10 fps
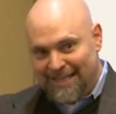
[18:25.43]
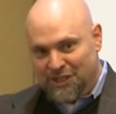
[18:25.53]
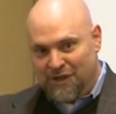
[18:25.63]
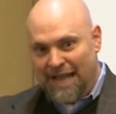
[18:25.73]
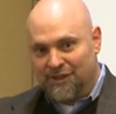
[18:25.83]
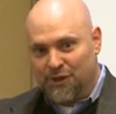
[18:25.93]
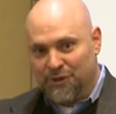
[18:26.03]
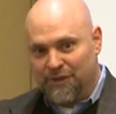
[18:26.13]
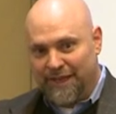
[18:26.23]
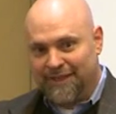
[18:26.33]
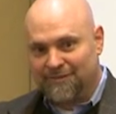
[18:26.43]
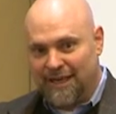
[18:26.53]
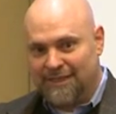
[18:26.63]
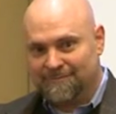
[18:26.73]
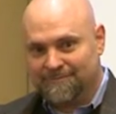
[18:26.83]
And you got the whole thing,
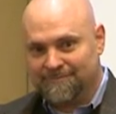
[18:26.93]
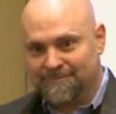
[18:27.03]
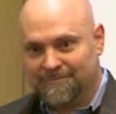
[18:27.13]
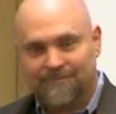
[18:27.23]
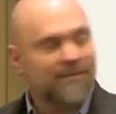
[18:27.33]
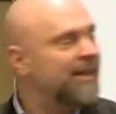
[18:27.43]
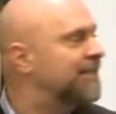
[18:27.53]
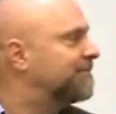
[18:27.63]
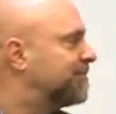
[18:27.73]
right? Yeah. Right?